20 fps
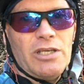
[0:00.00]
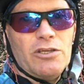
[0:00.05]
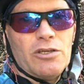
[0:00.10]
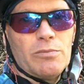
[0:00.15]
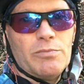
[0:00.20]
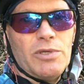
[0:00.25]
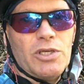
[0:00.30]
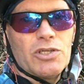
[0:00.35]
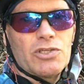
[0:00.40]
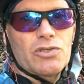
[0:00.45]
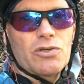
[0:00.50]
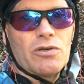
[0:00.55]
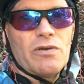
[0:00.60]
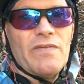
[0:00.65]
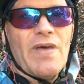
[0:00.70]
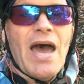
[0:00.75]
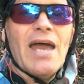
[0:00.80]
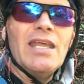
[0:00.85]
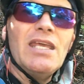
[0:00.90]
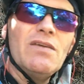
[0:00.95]
You can be assured of
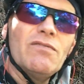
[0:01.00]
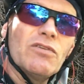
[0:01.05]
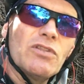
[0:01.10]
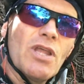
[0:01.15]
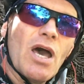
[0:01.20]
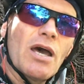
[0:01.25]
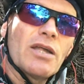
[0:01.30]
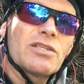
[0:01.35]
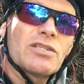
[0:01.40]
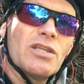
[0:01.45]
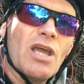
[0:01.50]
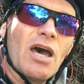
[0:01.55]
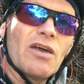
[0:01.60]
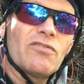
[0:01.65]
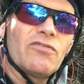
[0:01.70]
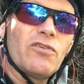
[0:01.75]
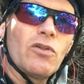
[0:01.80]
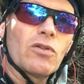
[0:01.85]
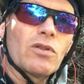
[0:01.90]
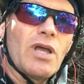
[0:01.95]
that, even though it's not
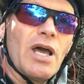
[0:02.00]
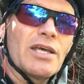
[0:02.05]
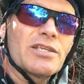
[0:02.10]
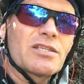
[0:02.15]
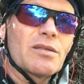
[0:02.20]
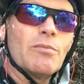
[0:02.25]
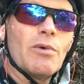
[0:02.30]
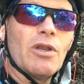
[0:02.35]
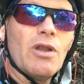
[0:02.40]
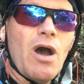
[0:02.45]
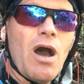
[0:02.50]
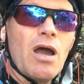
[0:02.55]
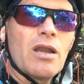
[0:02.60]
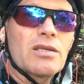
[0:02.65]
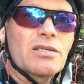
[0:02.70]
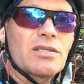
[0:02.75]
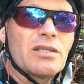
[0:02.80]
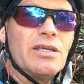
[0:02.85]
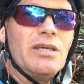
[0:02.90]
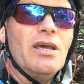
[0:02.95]
full custom. But
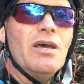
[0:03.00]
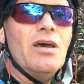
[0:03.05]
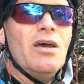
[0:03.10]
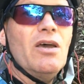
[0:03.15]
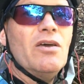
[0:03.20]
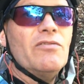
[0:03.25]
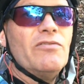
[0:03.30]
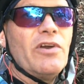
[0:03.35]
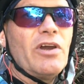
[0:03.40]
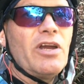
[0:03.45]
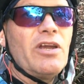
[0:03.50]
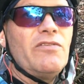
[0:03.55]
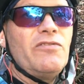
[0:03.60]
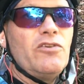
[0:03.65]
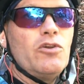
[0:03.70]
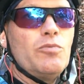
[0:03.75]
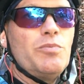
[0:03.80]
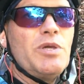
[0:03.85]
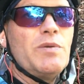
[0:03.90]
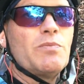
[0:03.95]
honestly, very
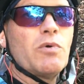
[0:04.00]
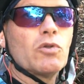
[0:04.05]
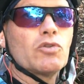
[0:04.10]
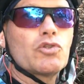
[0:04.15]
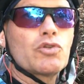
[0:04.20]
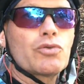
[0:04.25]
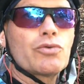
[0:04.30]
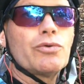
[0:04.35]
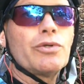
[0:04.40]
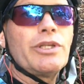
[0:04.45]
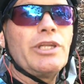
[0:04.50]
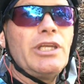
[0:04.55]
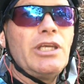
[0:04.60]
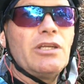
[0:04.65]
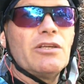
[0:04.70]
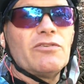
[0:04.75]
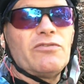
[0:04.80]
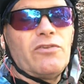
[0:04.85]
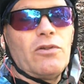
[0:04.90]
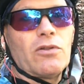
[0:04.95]
few people truly
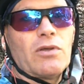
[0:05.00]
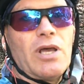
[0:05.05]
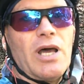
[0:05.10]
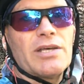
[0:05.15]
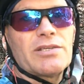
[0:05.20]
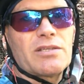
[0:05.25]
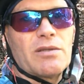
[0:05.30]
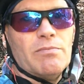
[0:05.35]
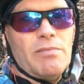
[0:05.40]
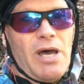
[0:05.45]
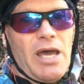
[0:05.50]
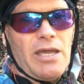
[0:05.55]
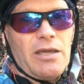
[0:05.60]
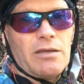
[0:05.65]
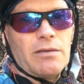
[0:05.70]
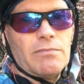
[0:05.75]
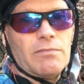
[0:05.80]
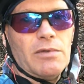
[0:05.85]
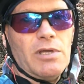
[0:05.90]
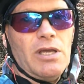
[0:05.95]
need a full custom
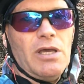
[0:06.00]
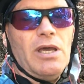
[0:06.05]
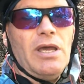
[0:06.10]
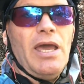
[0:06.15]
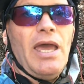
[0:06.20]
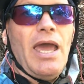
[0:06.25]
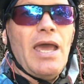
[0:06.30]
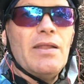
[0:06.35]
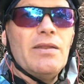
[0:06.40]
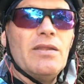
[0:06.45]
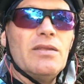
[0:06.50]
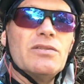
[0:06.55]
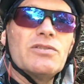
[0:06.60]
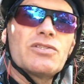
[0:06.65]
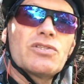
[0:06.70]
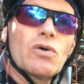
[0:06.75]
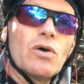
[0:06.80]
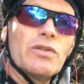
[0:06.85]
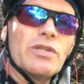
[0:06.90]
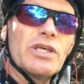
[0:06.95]
bike. And
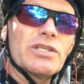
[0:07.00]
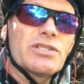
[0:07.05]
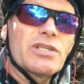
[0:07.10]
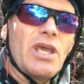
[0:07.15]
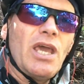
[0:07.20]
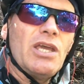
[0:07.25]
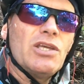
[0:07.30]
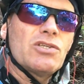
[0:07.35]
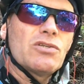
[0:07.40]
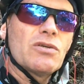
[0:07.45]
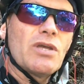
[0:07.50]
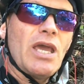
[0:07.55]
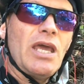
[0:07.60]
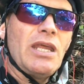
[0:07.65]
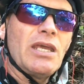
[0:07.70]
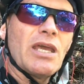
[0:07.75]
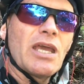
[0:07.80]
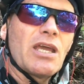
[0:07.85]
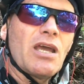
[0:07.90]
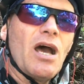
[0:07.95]
so in this case, you're
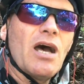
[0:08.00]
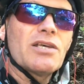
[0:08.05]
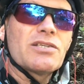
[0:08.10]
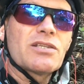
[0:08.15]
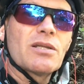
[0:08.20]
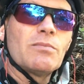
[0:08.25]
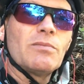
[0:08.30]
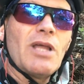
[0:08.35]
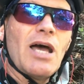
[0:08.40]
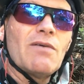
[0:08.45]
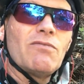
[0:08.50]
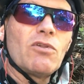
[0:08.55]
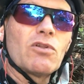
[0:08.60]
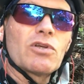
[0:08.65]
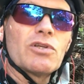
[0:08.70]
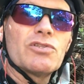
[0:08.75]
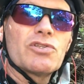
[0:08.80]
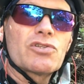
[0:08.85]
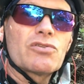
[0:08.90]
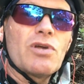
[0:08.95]
getting a custom level
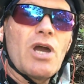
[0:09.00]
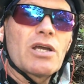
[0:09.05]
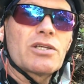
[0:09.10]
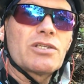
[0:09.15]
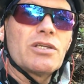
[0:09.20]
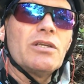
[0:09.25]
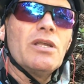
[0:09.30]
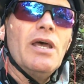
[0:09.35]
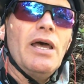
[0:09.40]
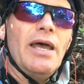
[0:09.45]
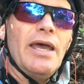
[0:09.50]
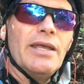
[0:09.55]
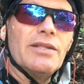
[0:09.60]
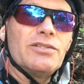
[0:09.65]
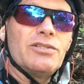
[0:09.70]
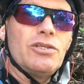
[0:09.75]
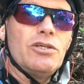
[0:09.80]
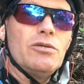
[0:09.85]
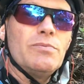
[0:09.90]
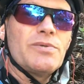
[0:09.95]
construction
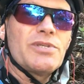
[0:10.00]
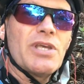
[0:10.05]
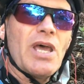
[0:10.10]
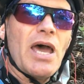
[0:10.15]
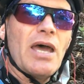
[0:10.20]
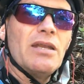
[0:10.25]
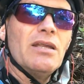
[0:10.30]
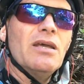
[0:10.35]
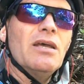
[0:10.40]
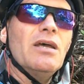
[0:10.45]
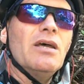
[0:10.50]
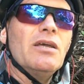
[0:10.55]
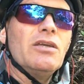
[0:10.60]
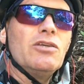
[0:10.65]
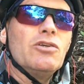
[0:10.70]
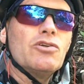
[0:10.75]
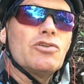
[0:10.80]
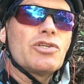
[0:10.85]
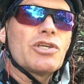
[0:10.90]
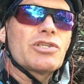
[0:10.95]
and tube set.
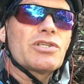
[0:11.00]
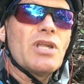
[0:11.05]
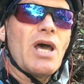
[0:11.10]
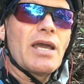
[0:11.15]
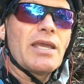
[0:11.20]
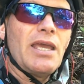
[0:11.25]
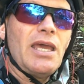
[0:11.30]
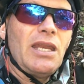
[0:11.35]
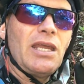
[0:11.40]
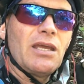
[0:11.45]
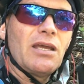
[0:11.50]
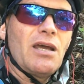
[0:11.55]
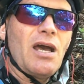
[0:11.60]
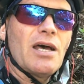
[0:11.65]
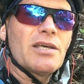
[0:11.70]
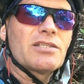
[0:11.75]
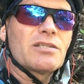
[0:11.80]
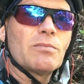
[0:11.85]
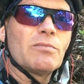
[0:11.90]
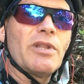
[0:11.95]
You're just not getting
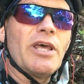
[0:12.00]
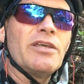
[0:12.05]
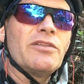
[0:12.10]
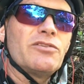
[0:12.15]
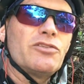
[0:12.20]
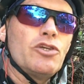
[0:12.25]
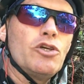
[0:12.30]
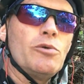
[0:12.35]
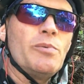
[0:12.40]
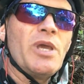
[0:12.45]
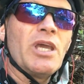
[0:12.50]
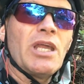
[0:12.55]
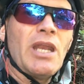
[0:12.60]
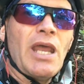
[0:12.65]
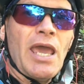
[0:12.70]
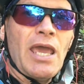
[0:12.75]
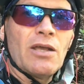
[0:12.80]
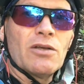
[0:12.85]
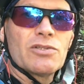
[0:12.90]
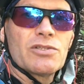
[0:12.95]
custom length tubing and
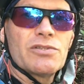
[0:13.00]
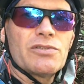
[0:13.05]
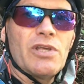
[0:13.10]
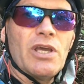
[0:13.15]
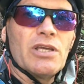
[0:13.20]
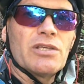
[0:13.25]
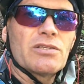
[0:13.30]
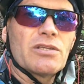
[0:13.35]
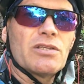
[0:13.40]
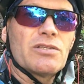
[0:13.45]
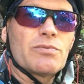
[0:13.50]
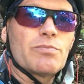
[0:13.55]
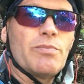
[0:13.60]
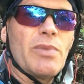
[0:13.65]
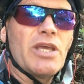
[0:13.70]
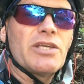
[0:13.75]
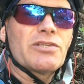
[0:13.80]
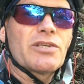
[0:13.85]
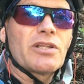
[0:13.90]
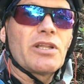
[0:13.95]
angles and things. It's
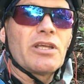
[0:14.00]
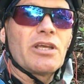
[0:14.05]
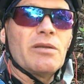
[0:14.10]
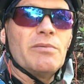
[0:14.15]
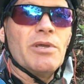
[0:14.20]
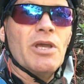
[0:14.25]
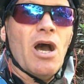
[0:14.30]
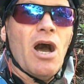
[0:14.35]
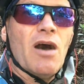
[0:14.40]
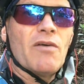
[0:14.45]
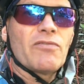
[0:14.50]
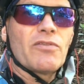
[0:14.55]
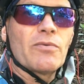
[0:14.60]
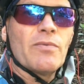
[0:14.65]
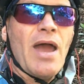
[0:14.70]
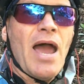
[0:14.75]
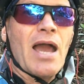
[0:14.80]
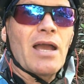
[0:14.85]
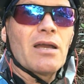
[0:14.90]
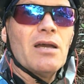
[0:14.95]
basically going to be off the
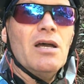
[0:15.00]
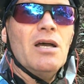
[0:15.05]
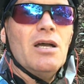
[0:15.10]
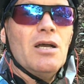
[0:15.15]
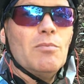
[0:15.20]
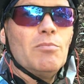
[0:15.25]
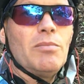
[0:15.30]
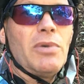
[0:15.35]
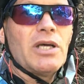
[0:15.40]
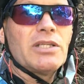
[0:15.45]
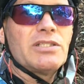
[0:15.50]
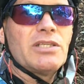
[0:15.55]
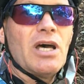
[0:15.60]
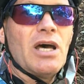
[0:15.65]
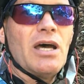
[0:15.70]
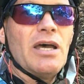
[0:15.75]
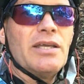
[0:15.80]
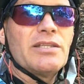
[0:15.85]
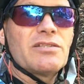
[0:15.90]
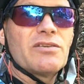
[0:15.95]
rack. But
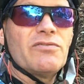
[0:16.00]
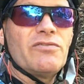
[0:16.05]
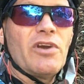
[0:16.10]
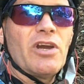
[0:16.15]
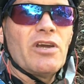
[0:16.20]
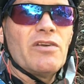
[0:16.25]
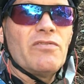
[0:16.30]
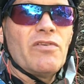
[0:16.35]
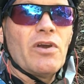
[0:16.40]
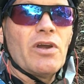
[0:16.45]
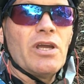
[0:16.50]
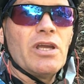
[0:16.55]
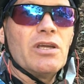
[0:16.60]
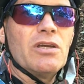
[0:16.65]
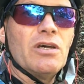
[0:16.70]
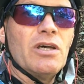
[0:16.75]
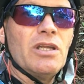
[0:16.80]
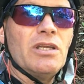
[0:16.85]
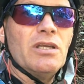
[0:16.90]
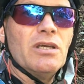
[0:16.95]
it's a very
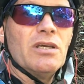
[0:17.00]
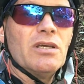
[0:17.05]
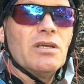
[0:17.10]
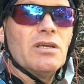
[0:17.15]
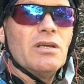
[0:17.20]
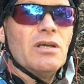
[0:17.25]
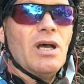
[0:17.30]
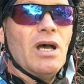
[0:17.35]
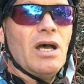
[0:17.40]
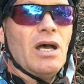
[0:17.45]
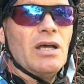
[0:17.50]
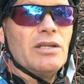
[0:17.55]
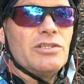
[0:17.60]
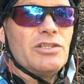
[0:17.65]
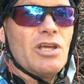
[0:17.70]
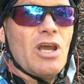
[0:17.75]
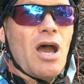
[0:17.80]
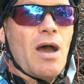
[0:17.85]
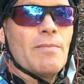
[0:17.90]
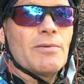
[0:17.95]
good
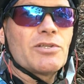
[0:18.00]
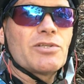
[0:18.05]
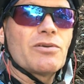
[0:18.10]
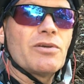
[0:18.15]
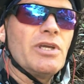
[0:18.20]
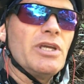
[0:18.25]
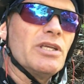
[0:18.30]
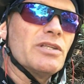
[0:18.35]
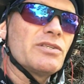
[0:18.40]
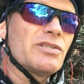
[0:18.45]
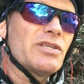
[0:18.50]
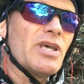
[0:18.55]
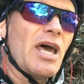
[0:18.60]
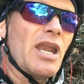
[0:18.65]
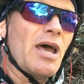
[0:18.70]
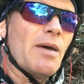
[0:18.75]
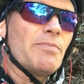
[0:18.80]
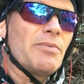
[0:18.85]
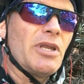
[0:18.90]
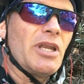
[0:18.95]
geometry and
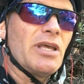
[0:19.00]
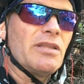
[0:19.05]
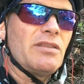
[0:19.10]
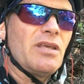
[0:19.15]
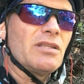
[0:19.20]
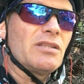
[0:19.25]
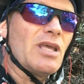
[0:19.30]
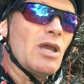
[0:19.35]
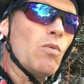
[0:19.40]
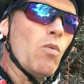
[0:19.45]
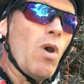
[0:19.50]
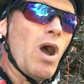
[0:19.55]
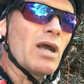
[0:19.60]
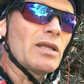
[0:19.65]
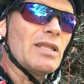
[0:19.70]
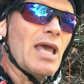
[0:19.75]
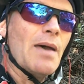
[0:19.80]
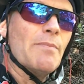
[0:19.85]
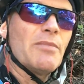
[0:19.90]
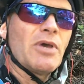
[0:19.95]
setup, and I think they
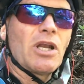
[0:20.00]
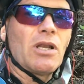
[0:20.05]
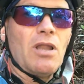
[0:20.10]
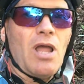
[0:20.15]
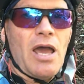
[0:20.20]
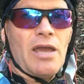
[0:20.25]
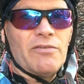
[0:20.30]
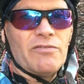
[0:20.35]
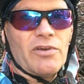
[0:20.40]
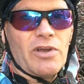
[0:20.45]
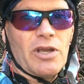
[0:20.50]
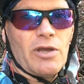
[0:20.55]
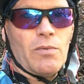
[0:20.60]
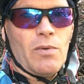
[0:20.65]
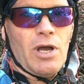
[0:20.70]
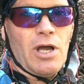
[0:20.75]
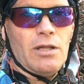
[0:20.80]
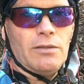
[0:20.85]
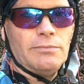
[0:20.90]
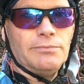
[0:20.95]
walk that middle line very
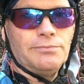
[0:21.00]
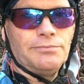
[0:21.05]
well.